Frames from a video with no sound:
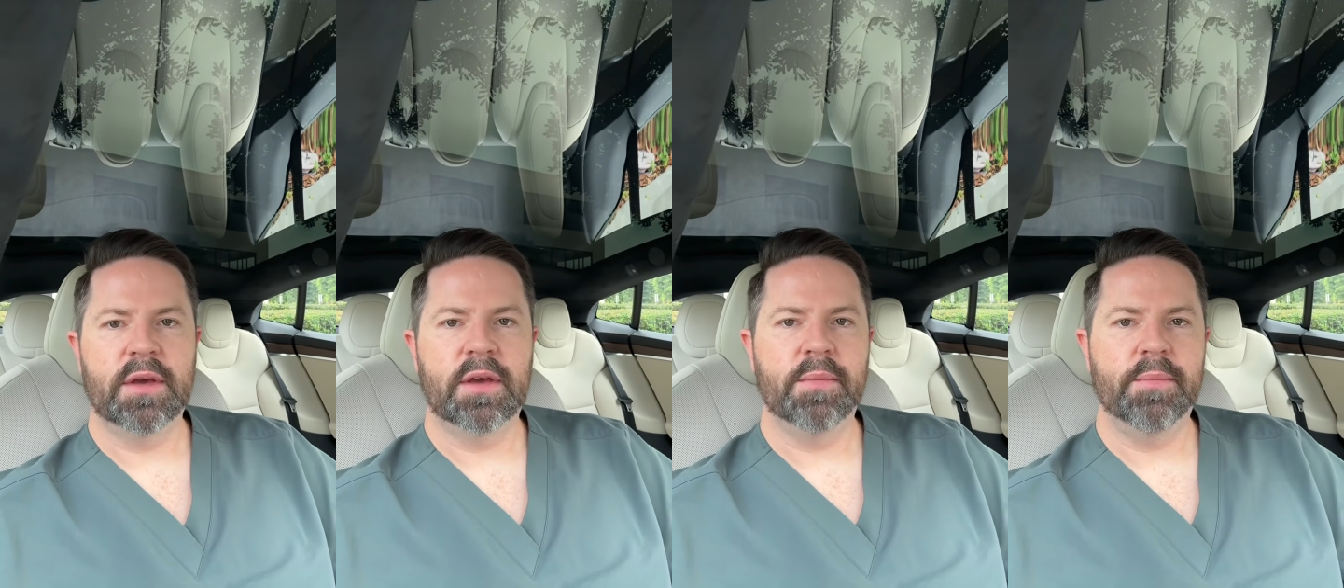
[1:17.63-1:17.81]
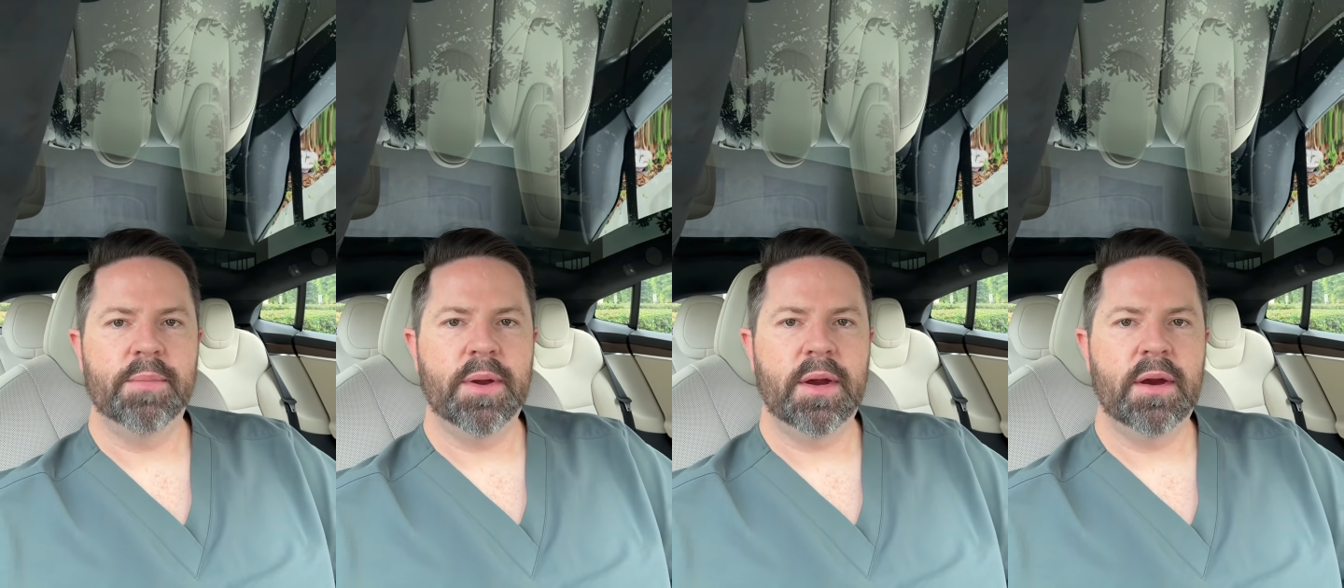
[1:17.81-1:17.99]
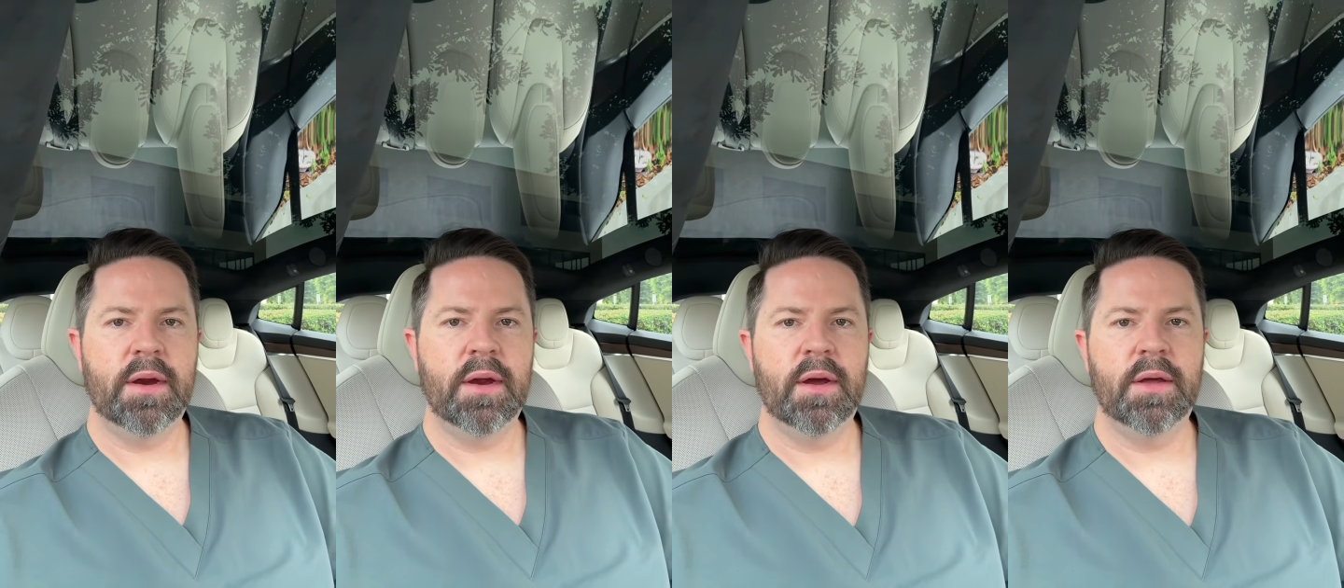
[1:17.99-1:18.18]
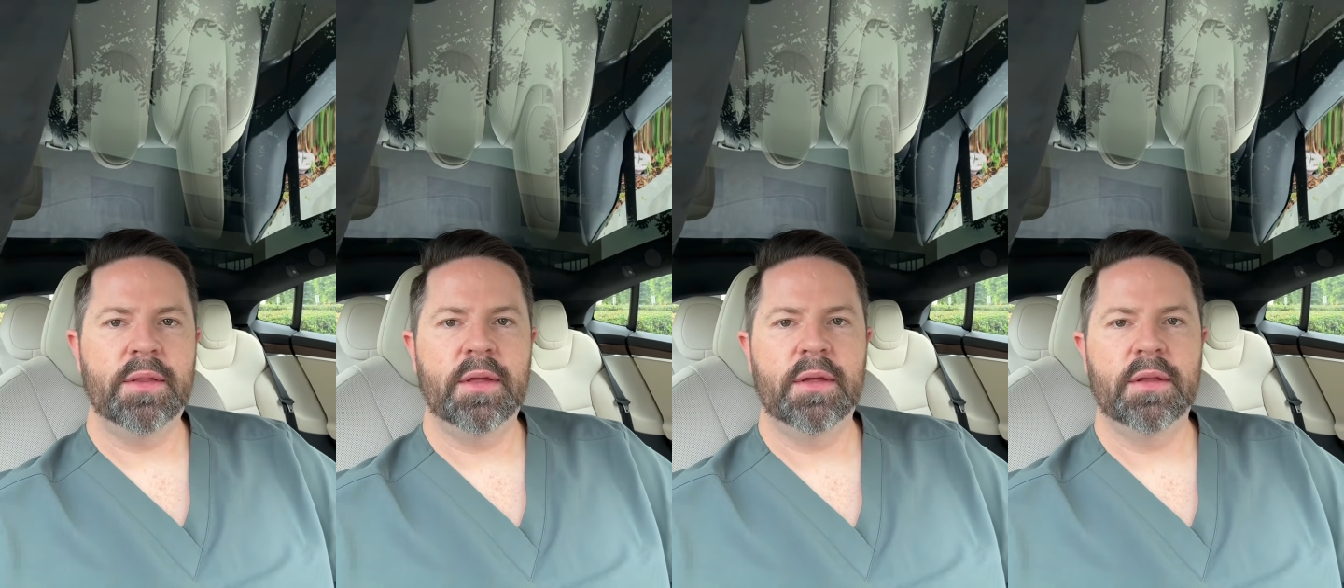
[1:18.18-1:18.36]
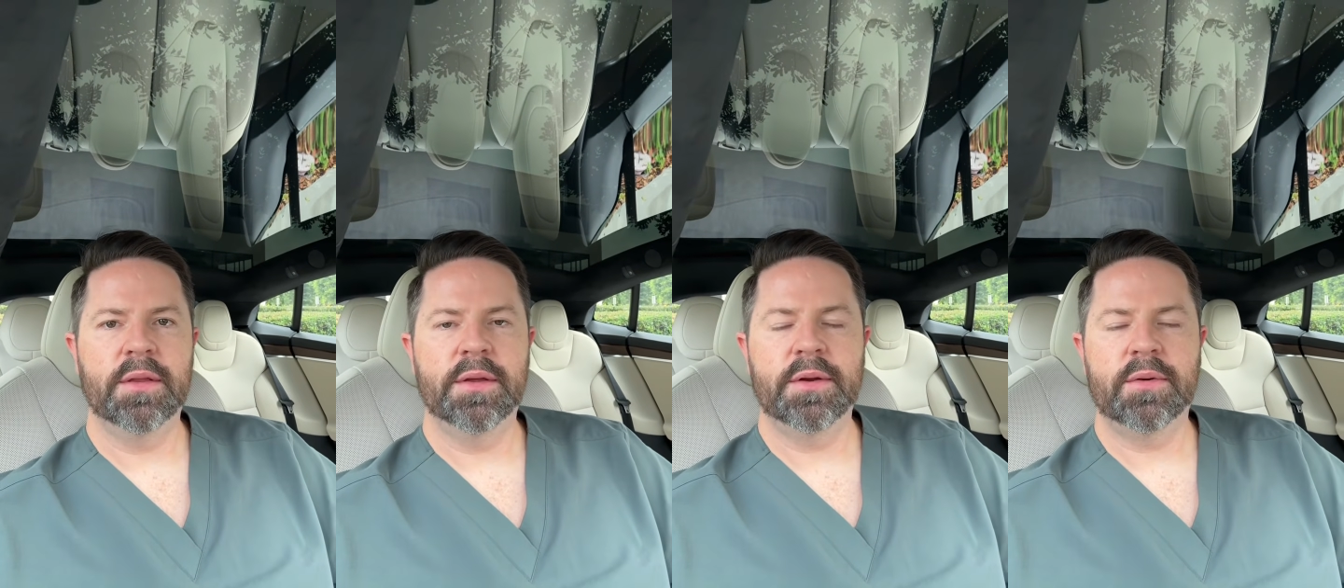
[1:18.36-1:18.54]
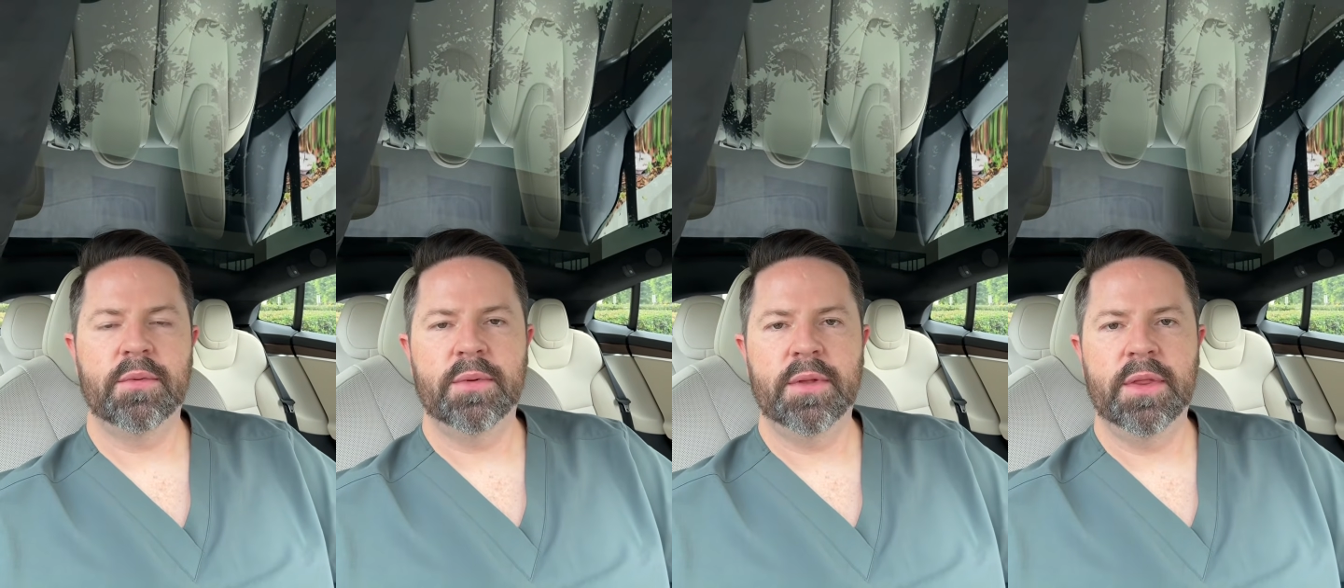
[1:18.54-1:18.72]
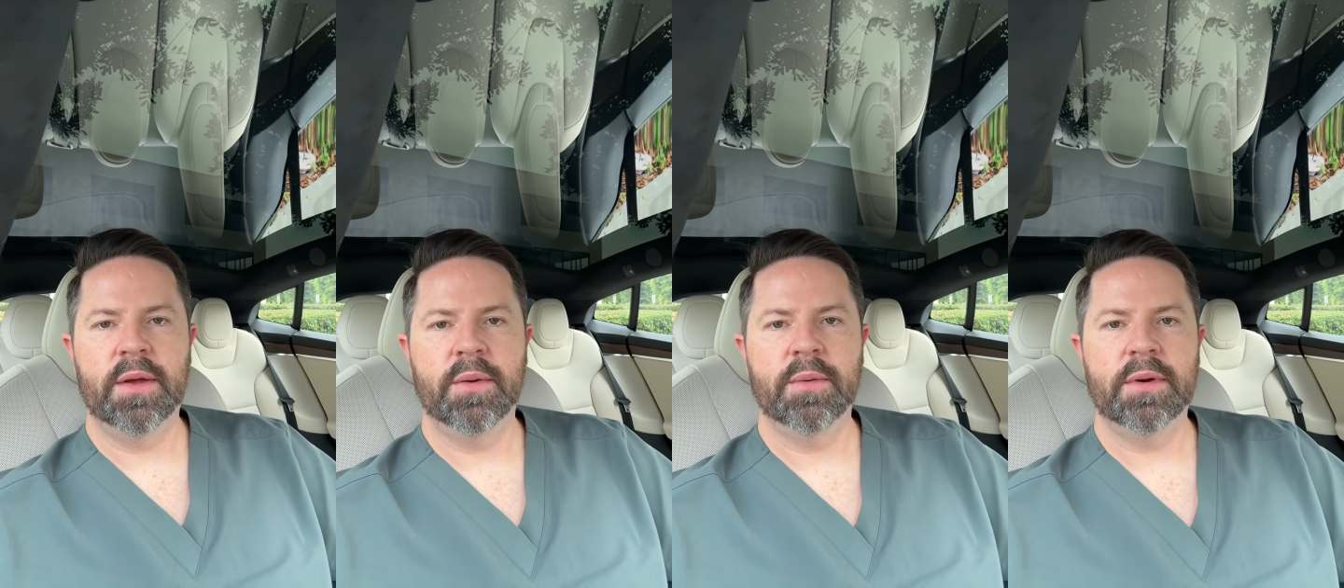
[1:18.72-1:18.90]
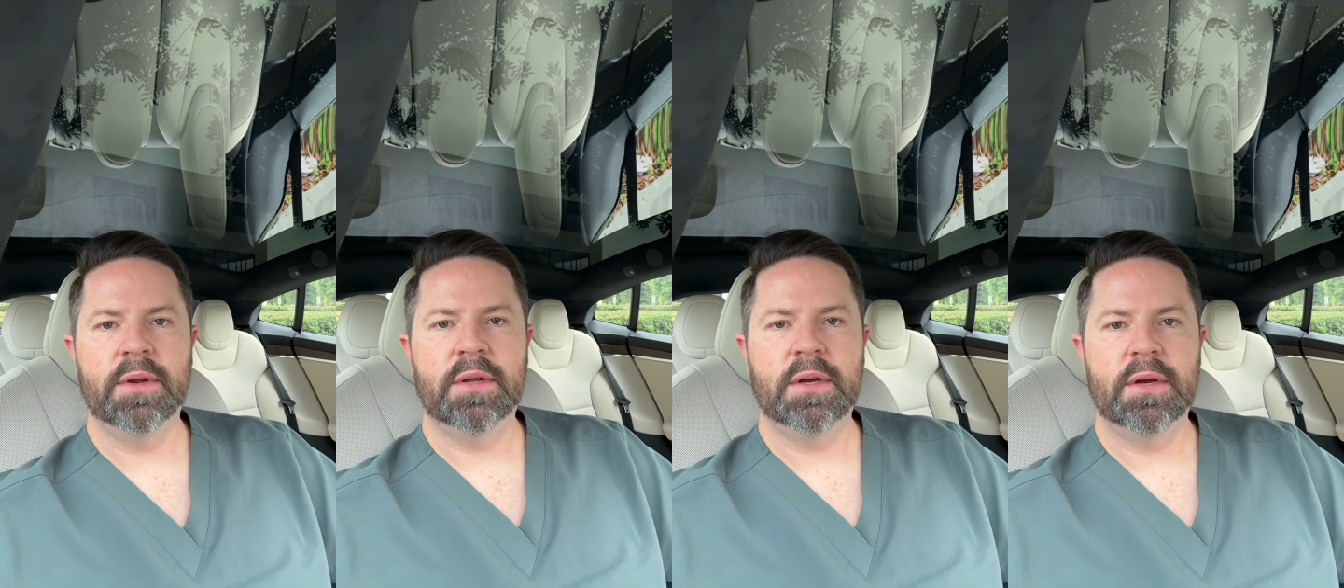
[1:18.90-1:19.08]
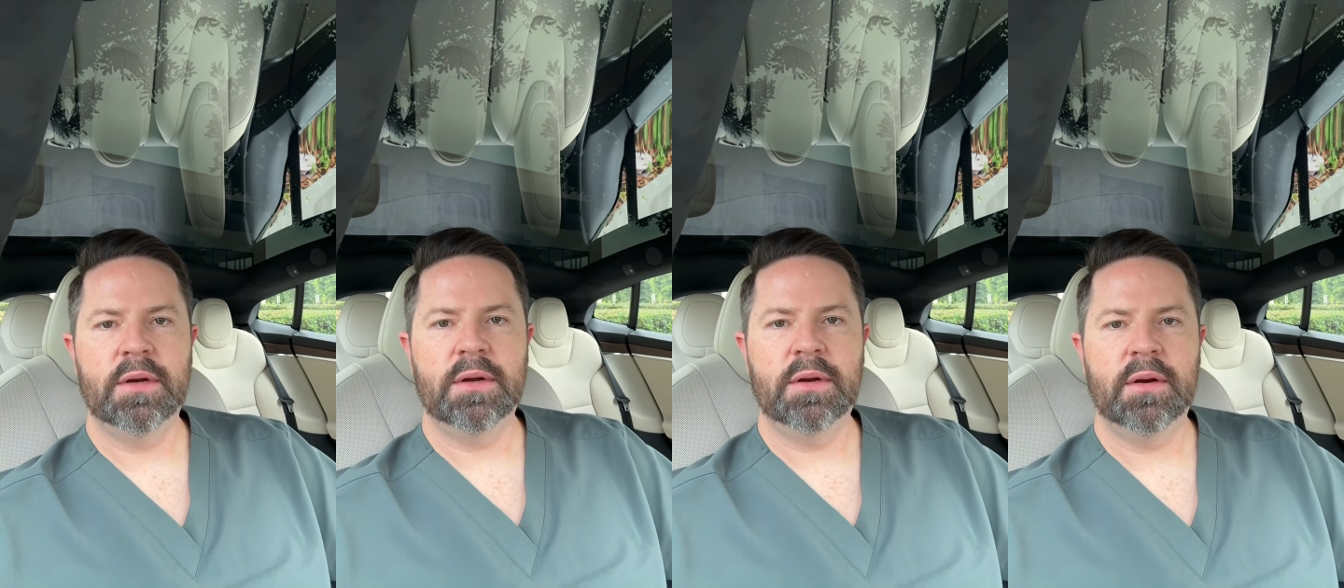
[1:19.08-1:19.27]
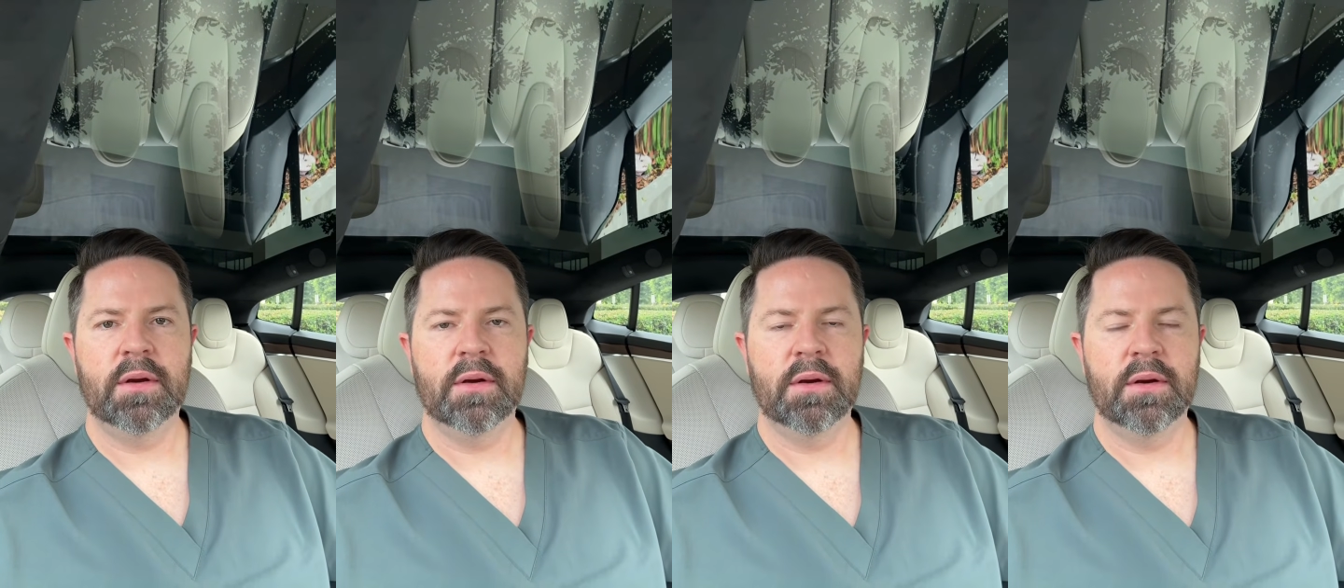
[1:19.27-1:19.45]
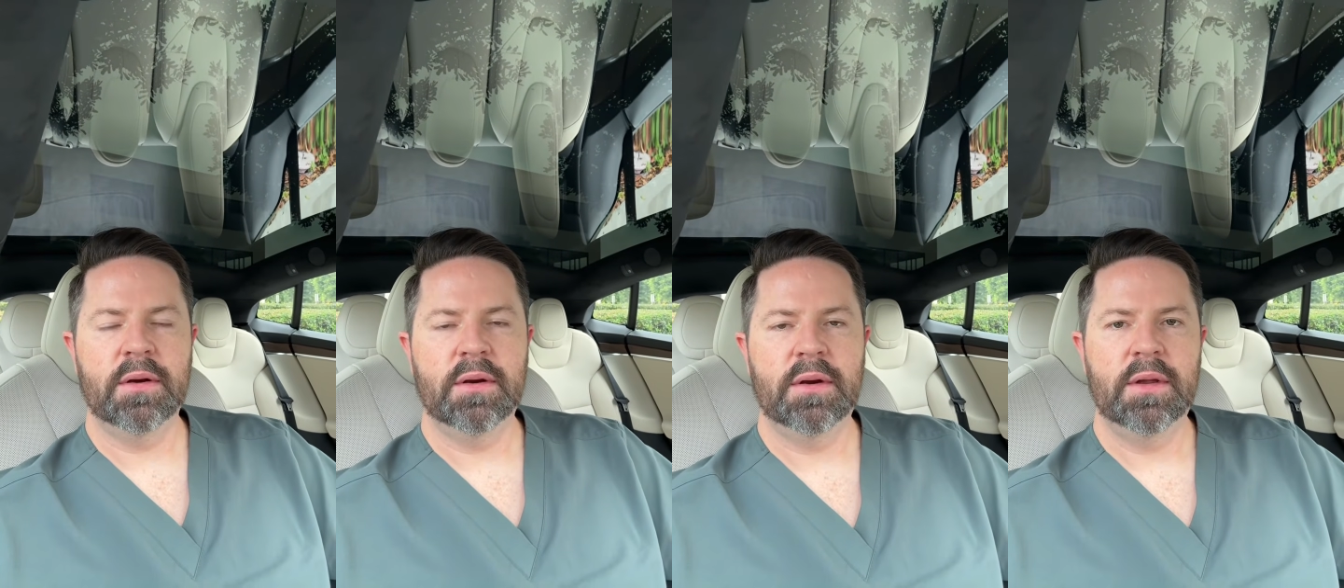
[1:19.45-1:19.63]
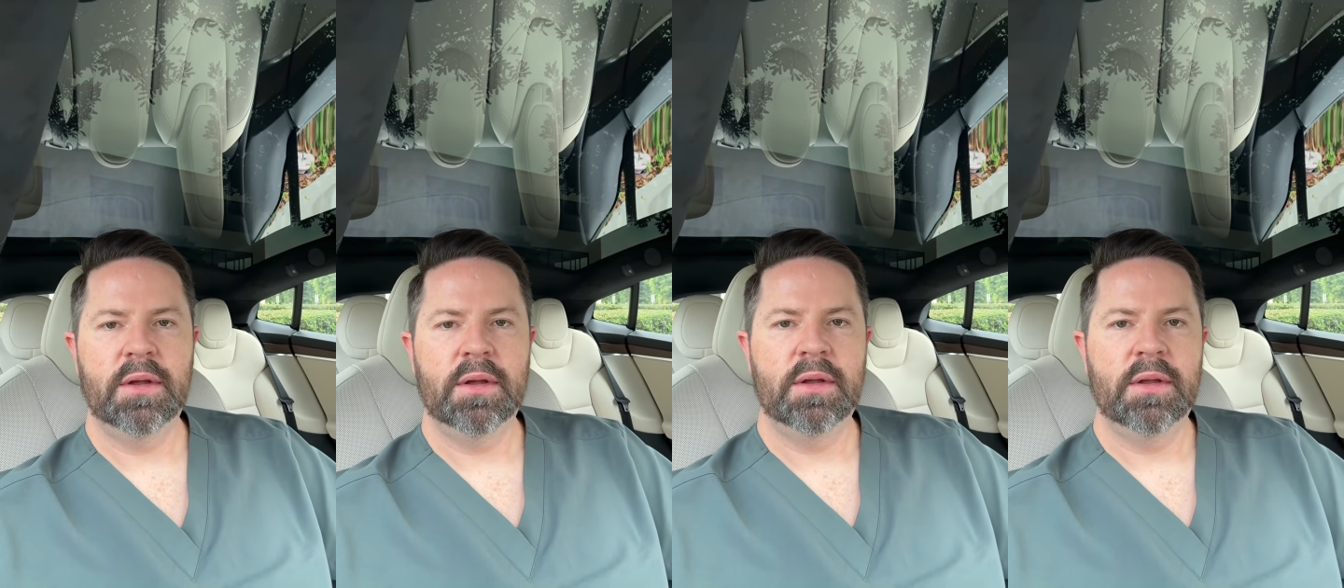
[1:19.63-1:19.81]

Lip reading: compare how they looked when they were younger,